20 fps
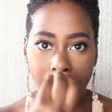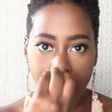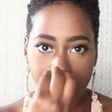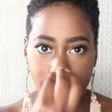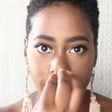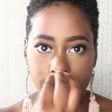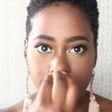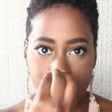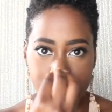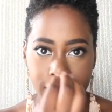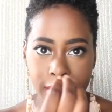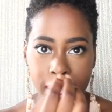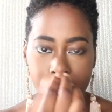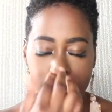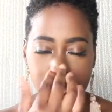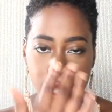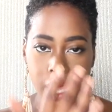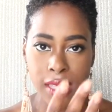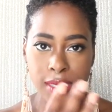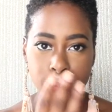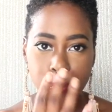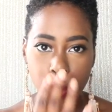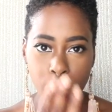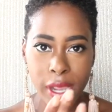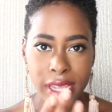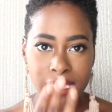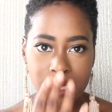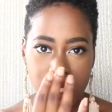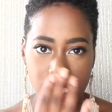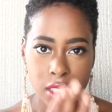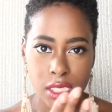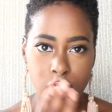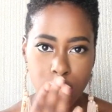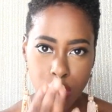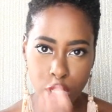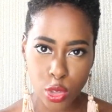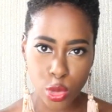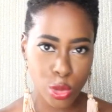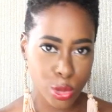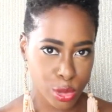everything is pointing to
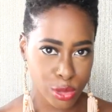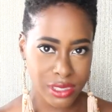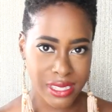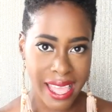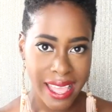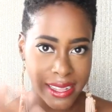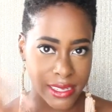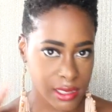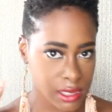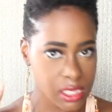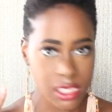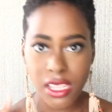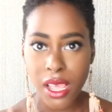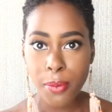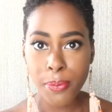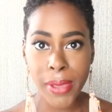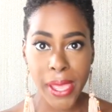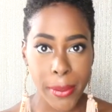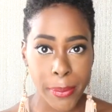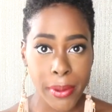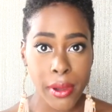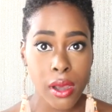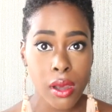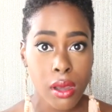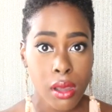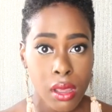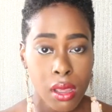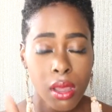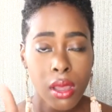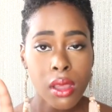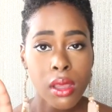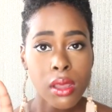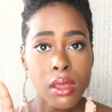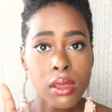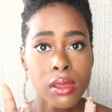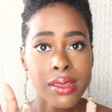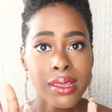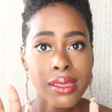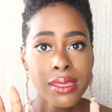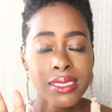your nose and some people
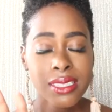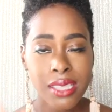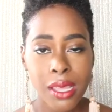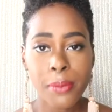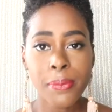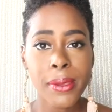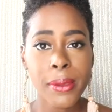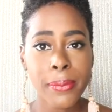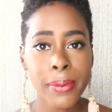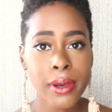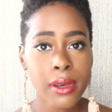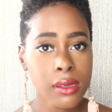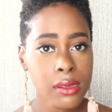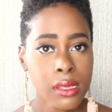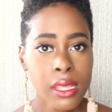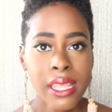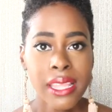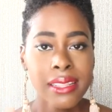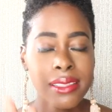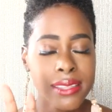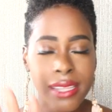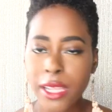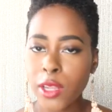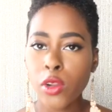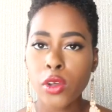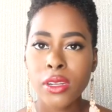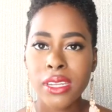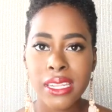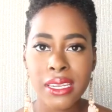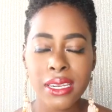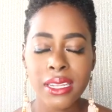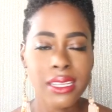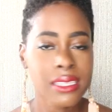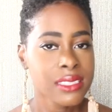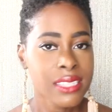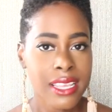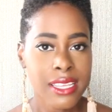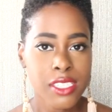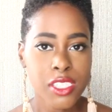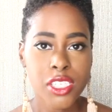some people they don't need the
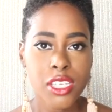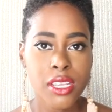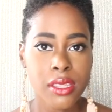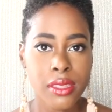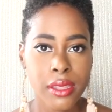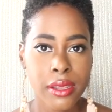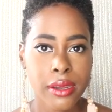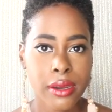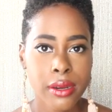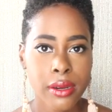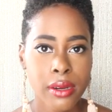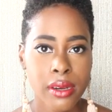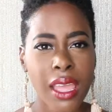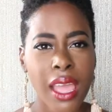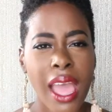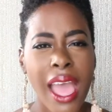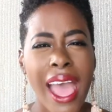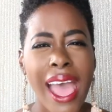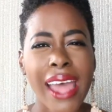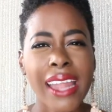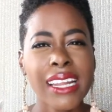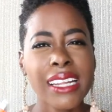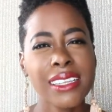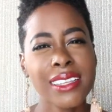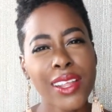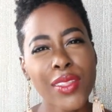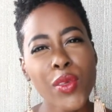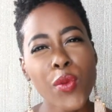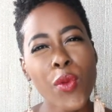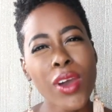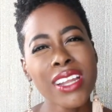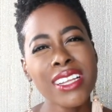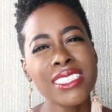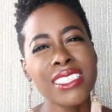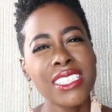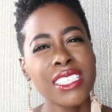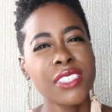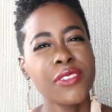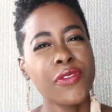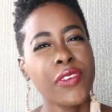attention there and another one is
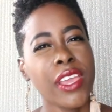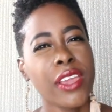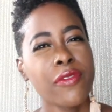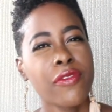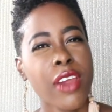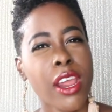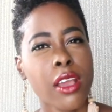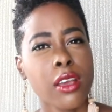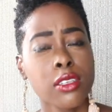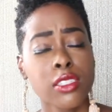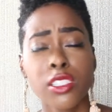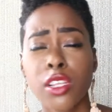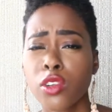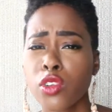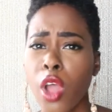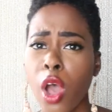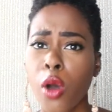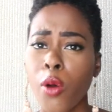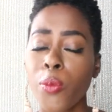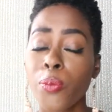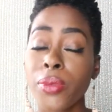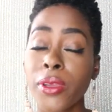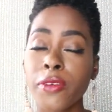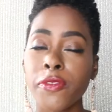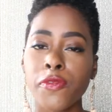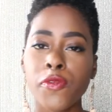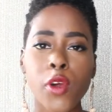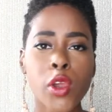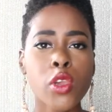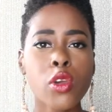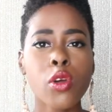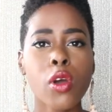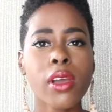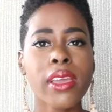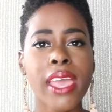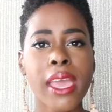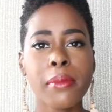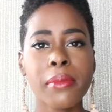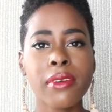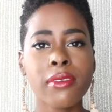these fake freckles. No, before you go
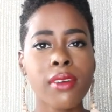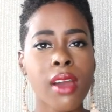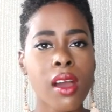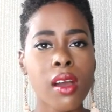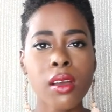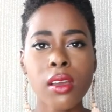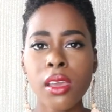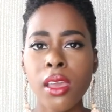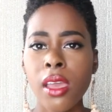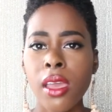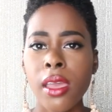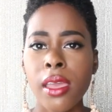get me wrong,